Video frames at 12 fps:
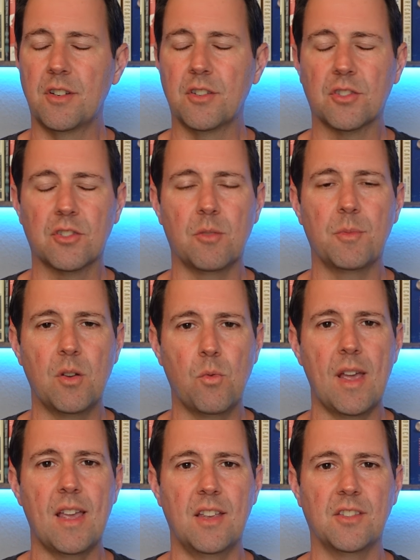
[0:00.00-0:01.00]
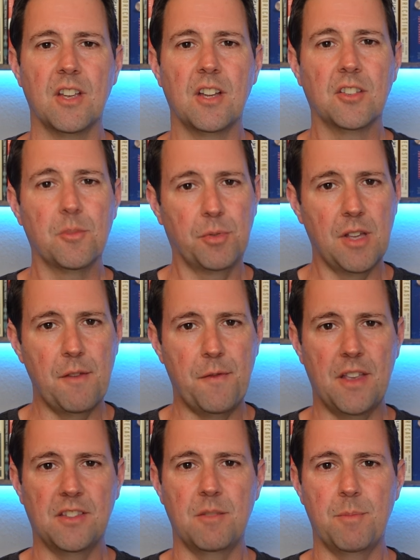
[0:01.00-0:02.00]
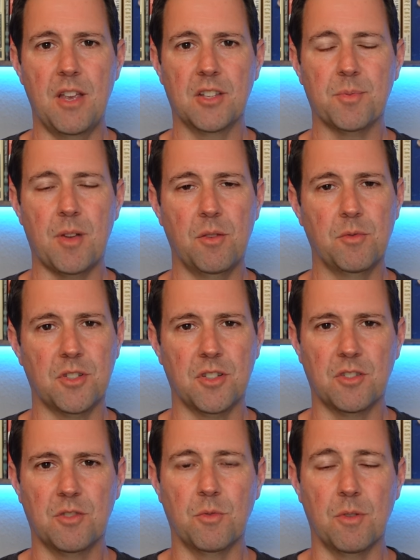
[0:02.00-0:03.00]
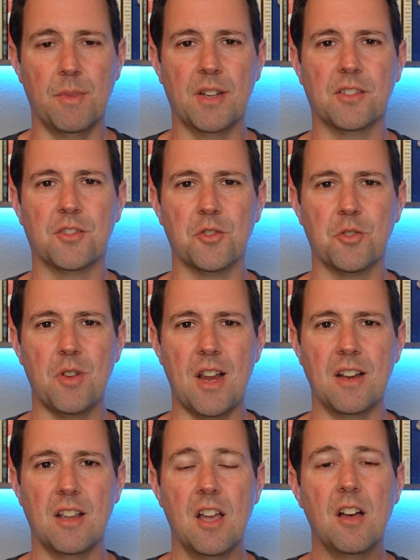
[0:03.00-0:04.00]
There's so many ways to play fantasy baseball, which is what makes it so great.